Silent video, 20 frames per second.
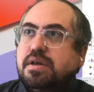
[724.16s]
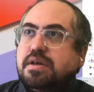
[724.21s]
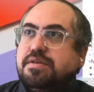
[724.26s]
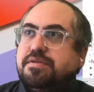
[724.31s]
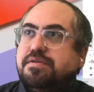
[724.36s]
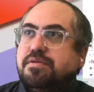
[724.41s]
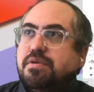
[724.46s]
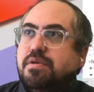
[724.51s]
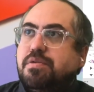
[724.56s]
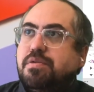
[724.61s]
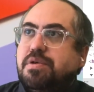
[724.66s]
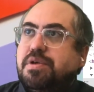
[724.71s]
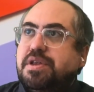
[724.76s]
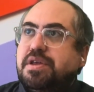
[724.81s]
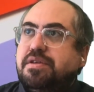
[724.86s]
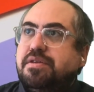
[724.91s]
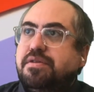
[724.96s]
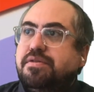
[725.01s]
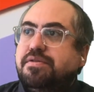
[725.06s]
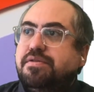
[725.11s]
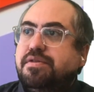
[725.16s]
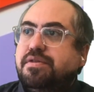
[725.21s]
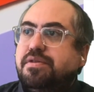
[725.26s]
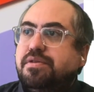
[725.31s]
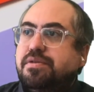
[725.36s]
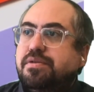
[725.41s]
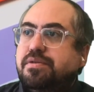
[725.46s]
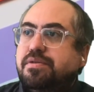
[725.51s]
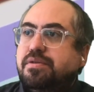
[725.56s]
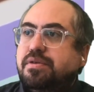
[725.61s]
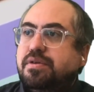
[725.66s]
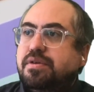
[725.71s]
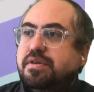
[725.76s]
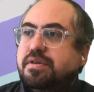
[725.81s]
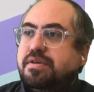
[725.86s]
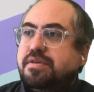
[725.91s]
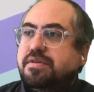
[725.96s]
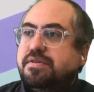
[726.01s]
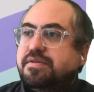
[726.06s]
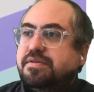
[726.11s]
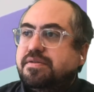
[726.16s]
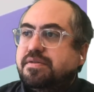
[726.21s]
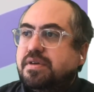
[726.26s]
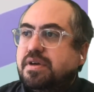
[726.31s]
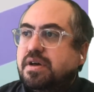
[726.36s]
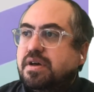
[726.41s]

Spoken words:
And so what we need to do is,